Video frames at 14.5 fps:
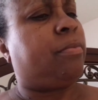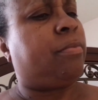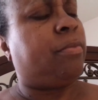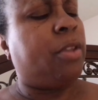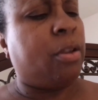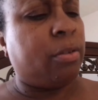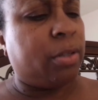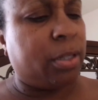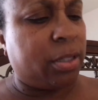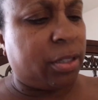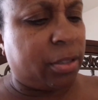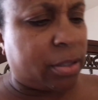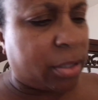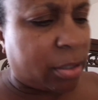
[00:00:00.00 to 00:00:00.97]
No, this
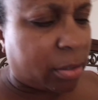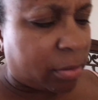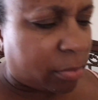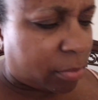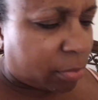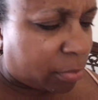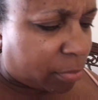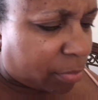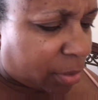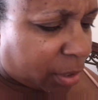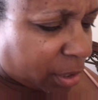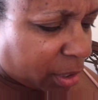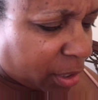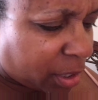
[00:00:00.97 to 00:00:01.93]
is...
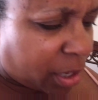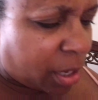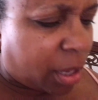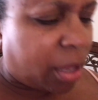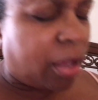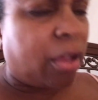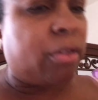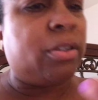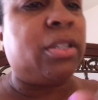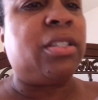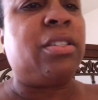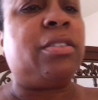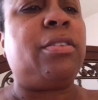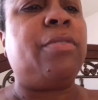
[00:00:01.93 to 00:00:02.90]
Okay. Oh,
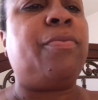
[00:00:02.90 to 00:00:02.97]
this is the